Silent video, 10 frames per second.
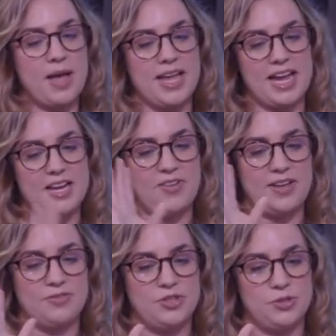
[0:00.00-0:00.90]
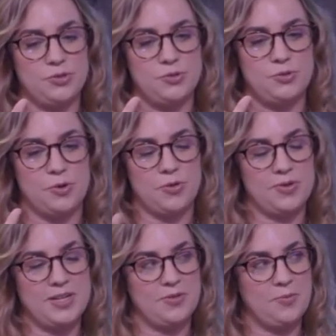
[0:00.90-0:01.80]
I kind of have 2 or
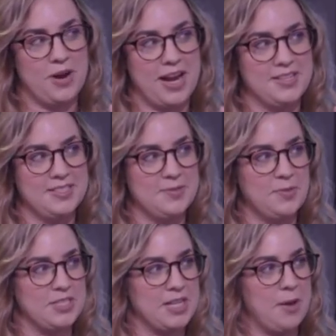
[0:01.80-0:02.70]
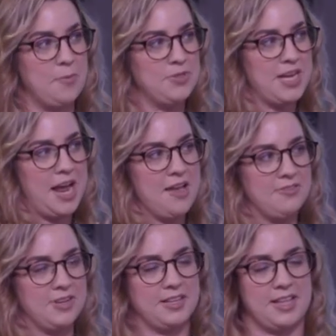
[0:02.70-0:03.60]
3 different brands, much like a
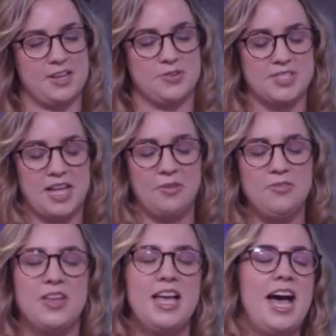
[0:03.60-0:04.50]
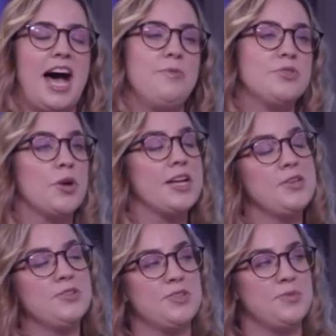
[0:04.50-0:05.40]
multi-hyphenate like yourself. So I
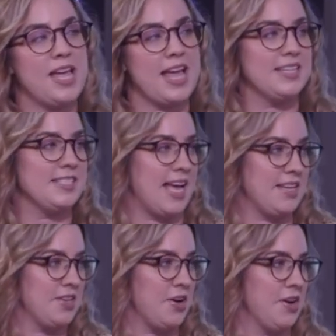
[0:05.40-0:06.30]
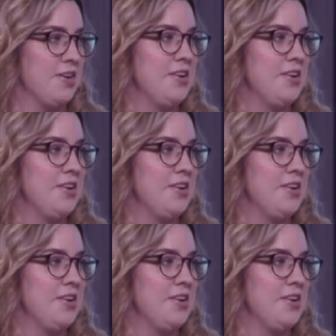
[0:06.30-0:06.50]
used to be Ada Zatar.